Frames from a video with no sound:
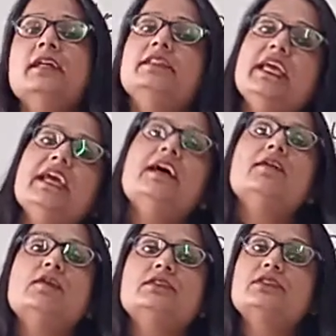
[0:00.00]
They
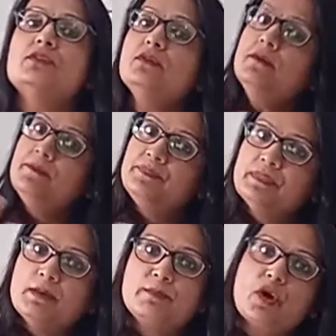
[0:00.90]
are also
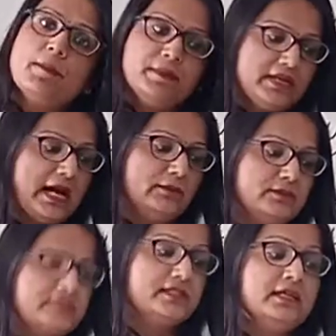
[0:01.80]
proper nouns.